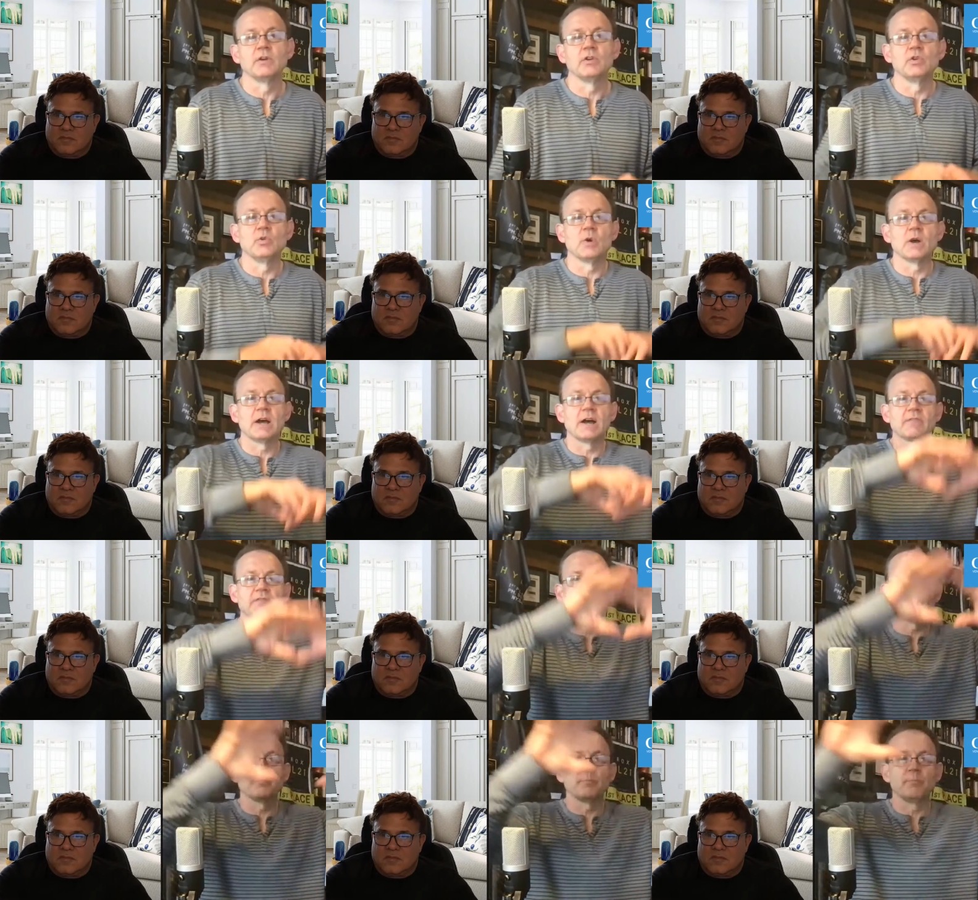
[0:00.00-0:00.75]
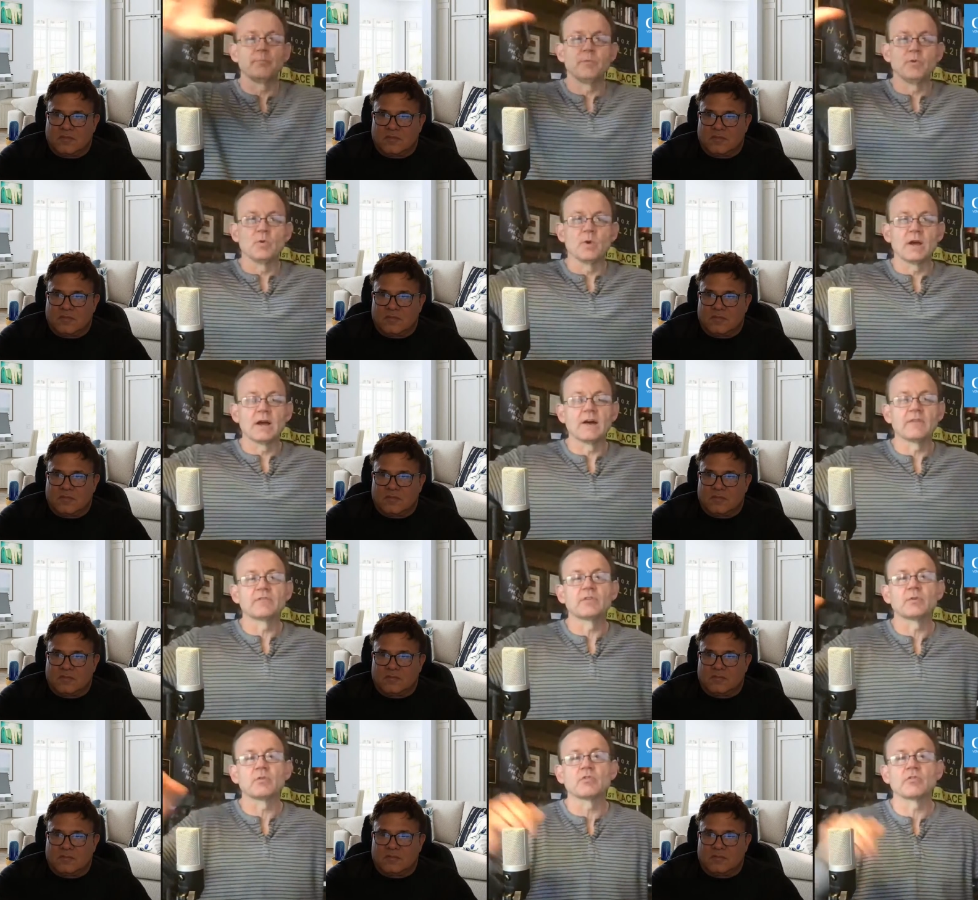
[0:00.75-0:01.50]
Speaker 1: You have
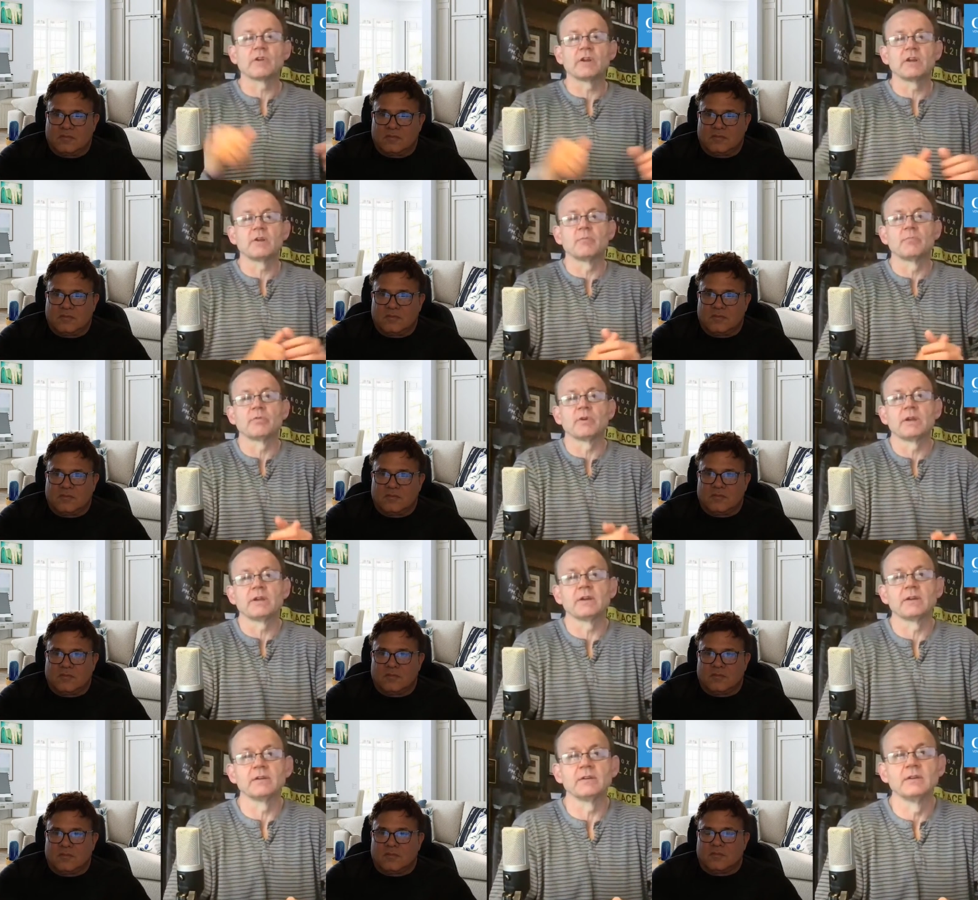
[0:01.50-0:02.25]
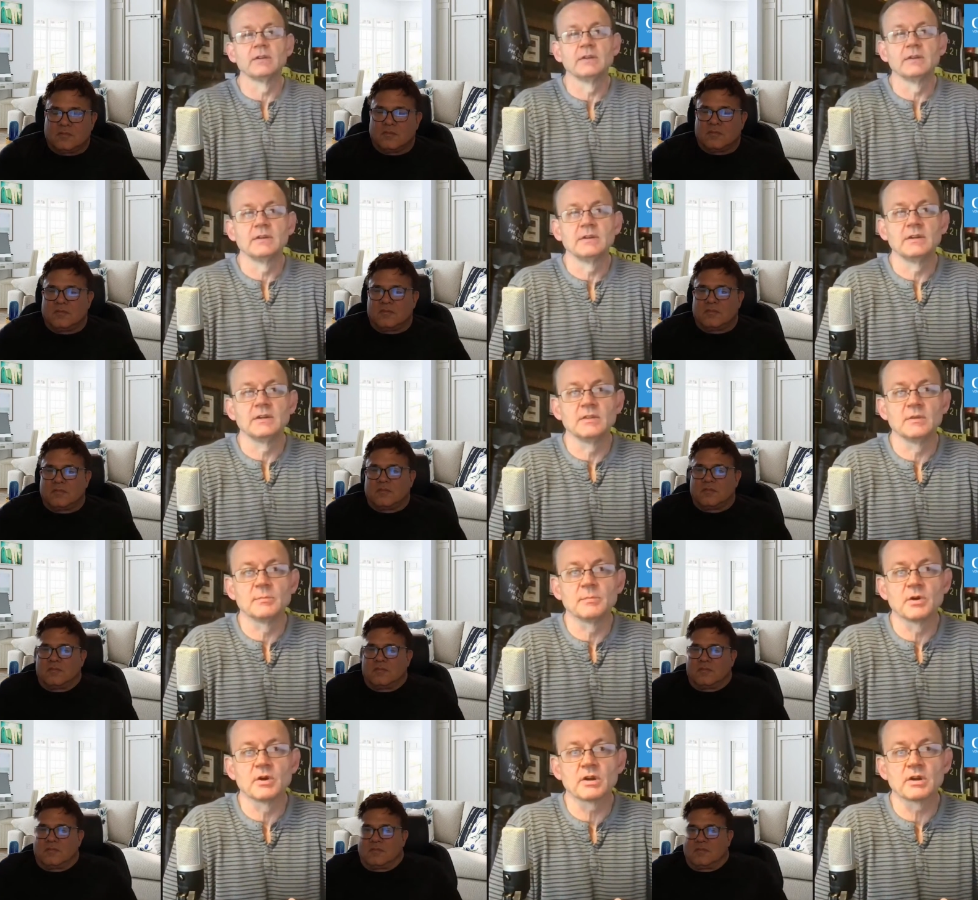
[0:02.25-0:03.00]
to create a brand in the
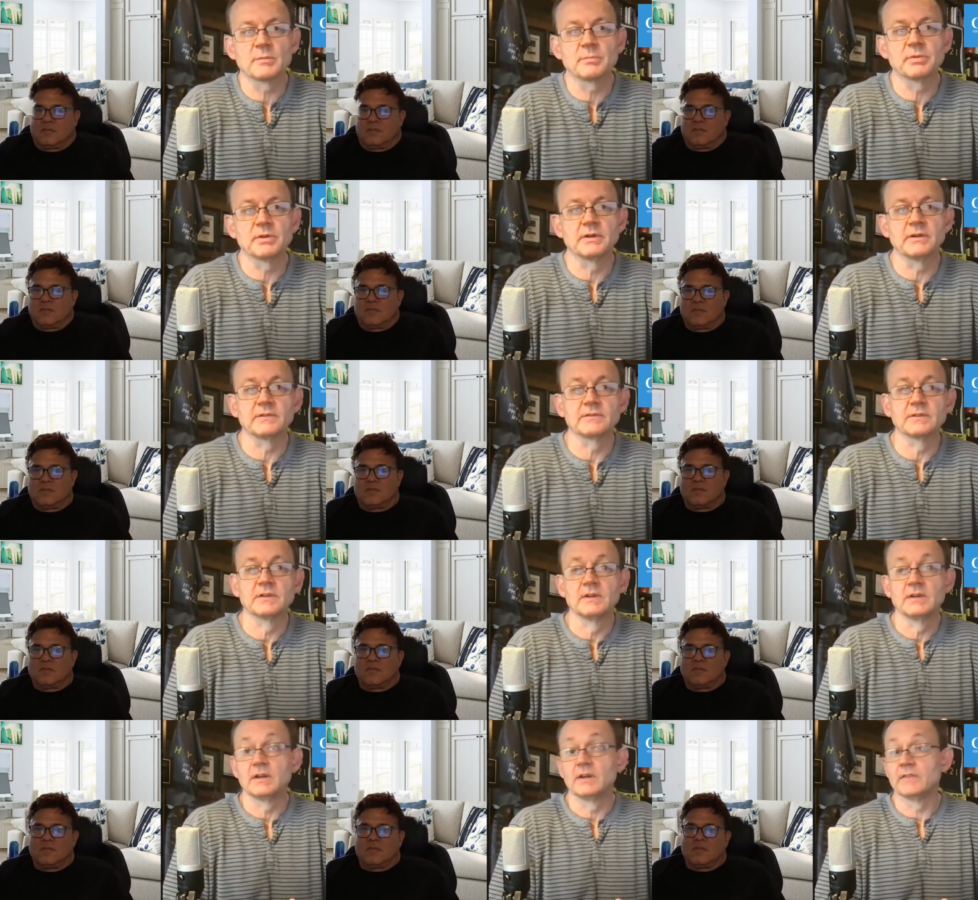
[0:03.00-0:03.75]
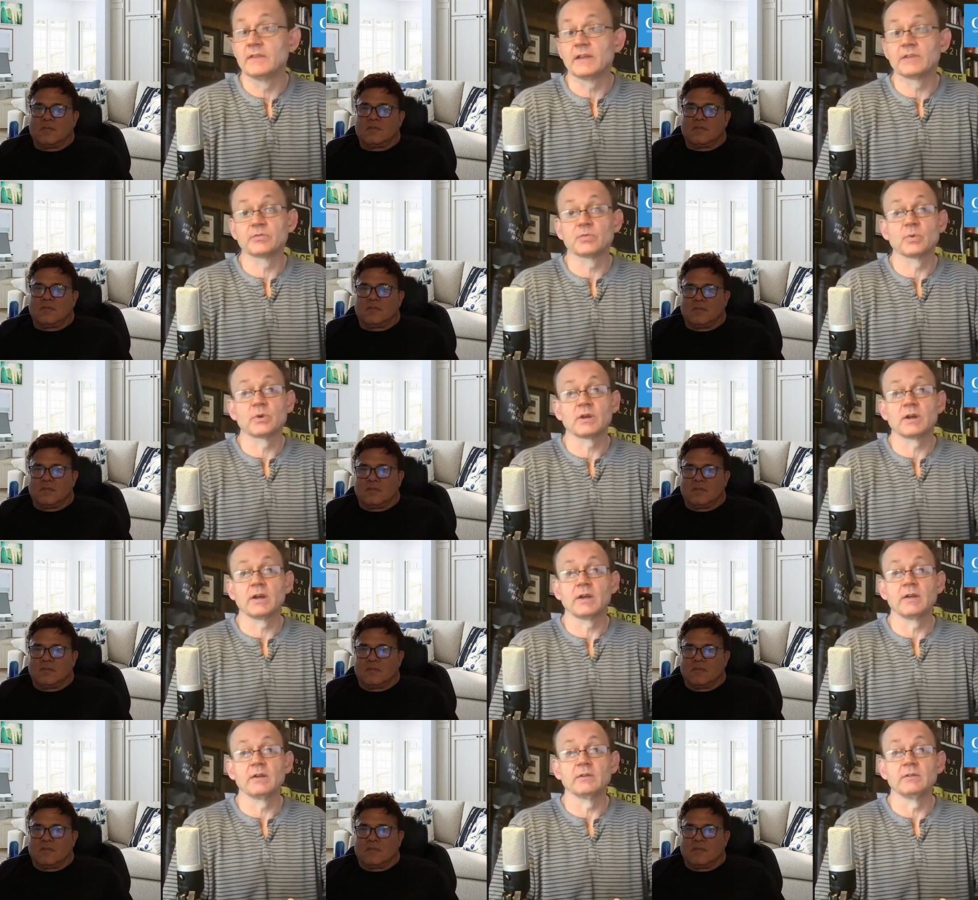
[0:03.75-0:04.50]
marketplace. And that's what
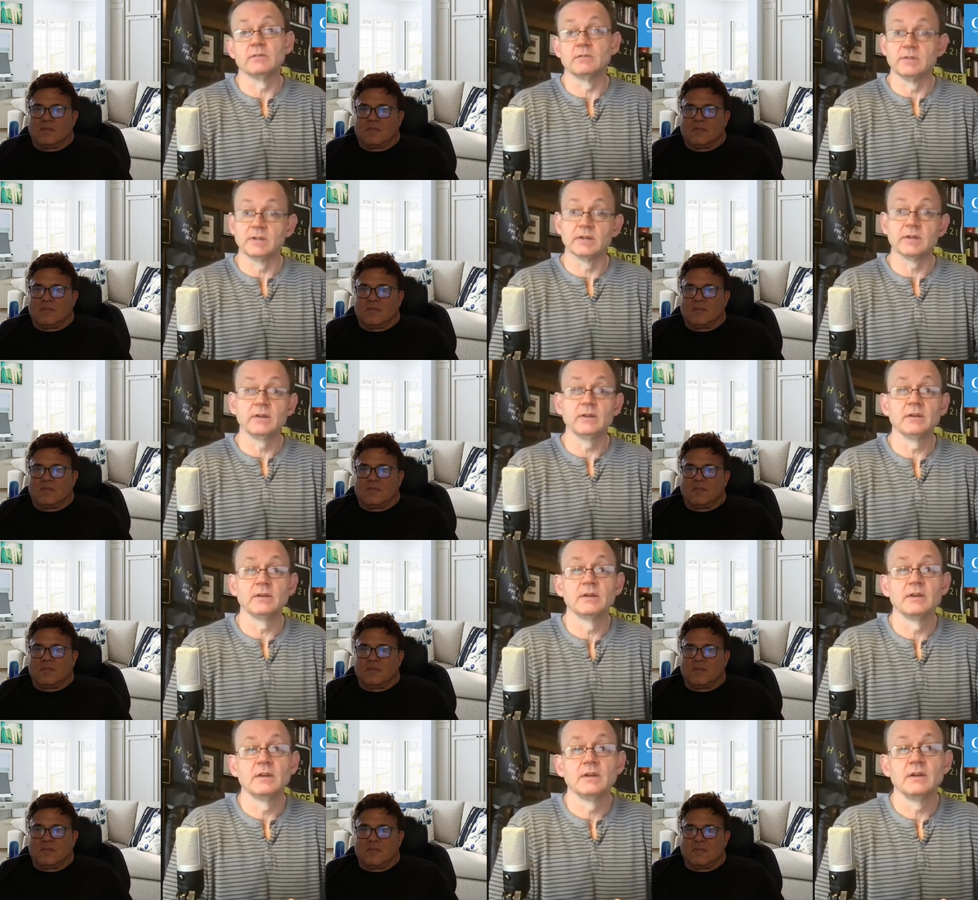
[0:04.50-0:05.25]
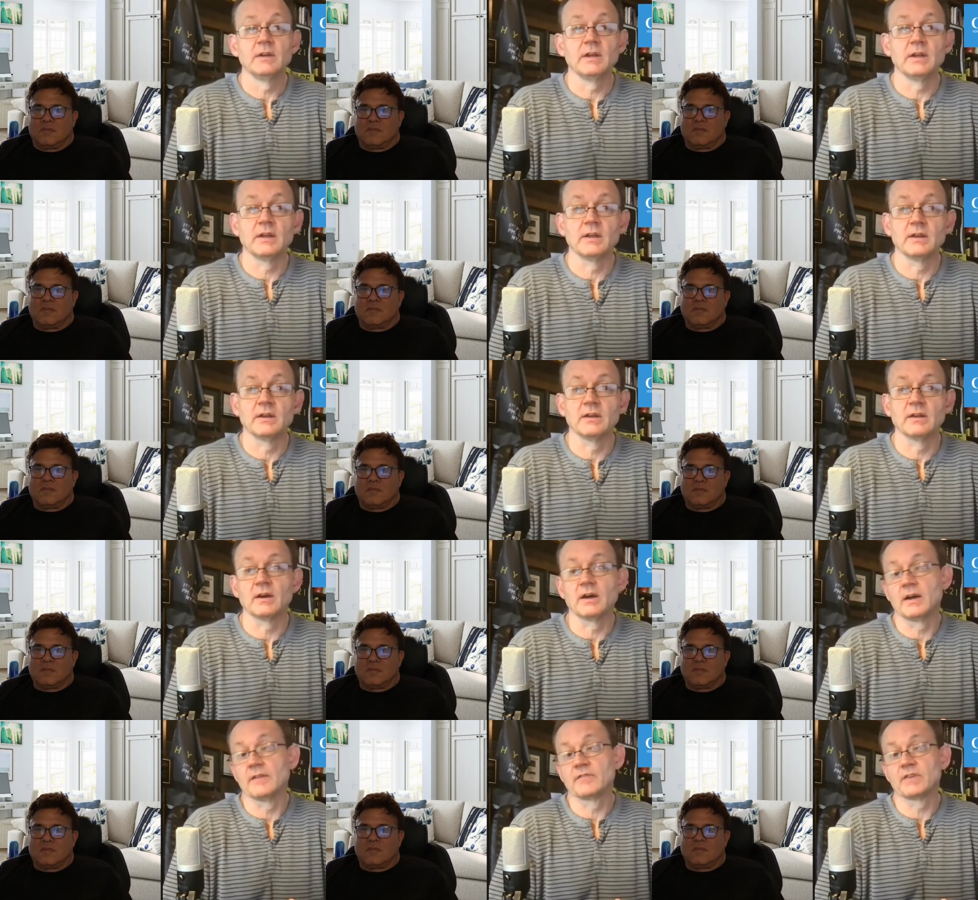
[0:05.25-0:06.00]
I did. And
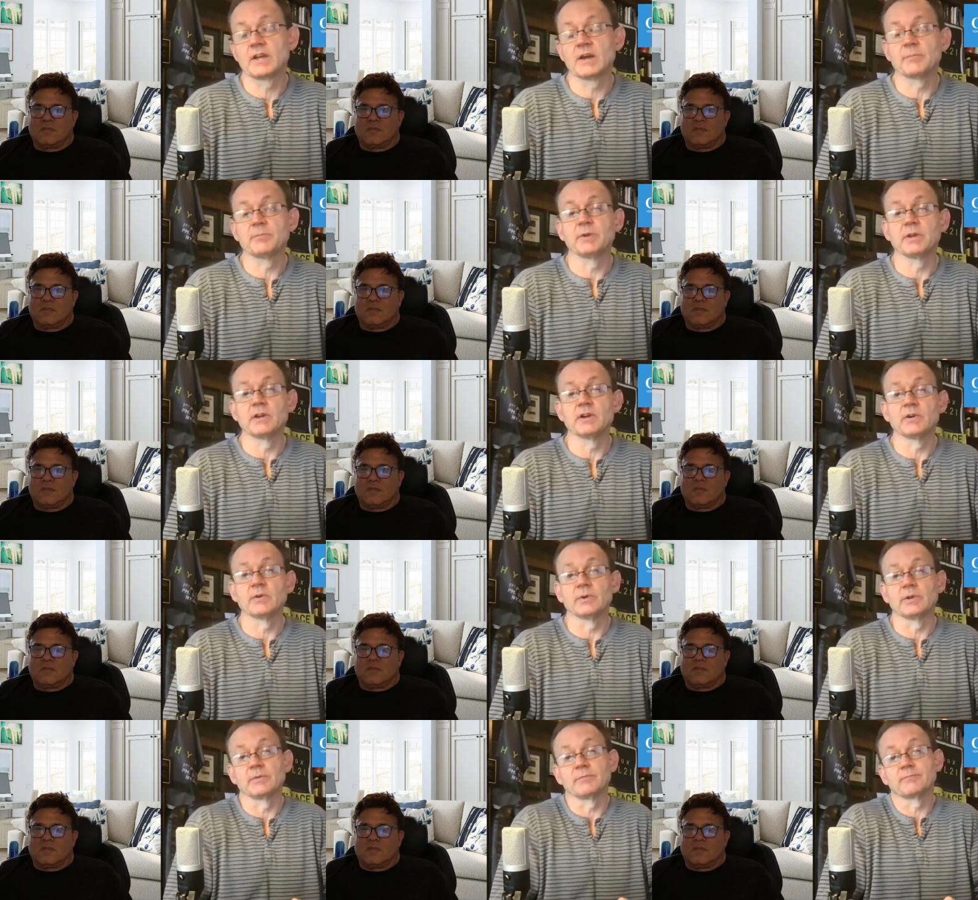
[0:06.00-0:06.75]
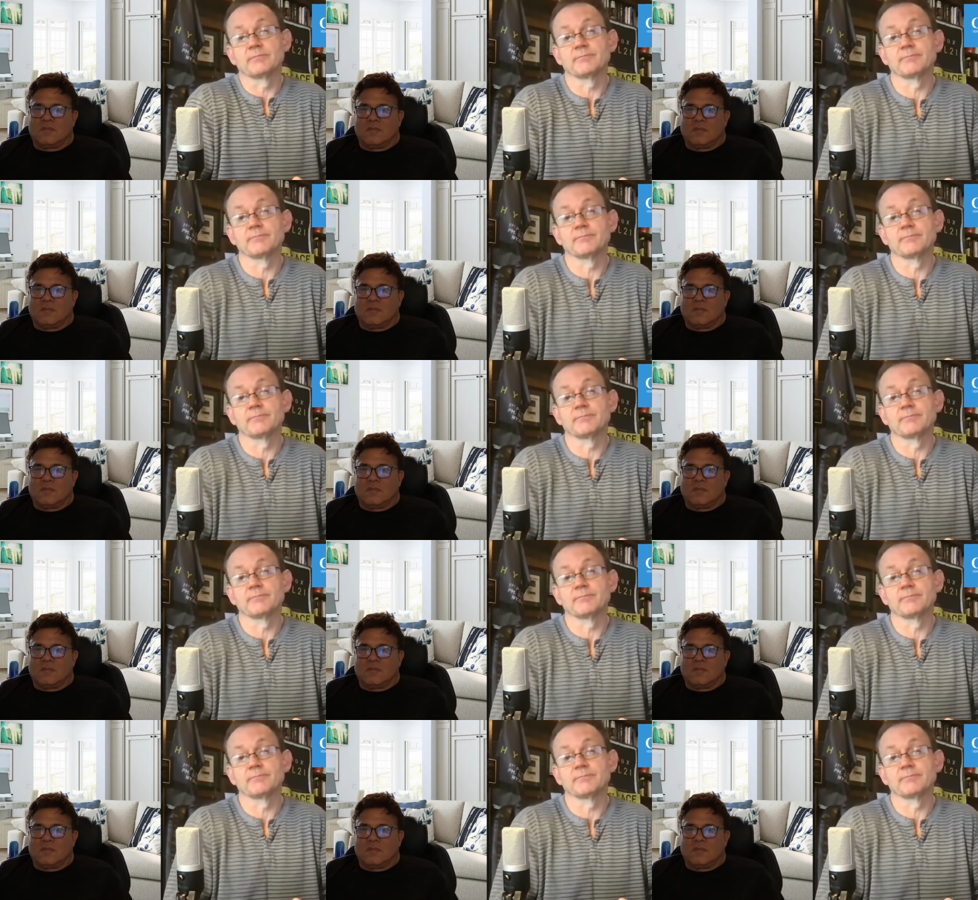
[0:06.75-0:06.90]
I've kept it going.